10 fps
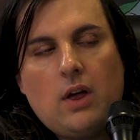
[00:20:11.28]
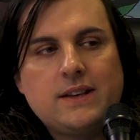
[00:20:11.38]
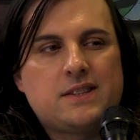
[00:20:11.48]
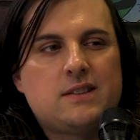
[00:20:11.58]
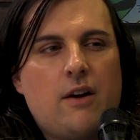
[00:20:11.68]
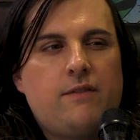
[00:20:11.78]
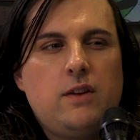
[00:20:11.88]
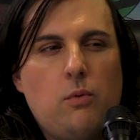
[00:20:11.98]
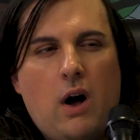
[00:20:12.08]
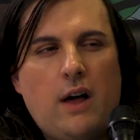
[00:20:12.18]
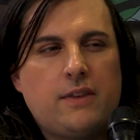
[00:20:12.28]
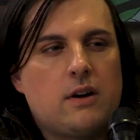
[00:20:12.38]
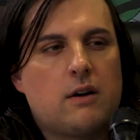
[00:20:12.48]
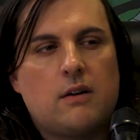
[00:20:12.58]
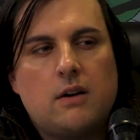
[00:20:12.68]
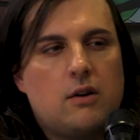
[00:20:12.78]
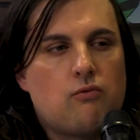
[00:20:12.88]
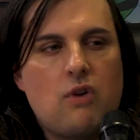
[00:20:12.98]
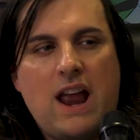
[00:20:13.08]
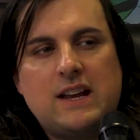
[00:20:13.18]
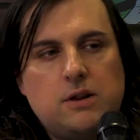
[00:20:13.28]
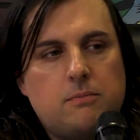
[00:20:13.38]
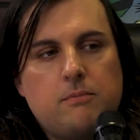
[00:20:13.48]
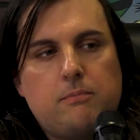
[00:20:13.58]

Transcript: Plus a few other random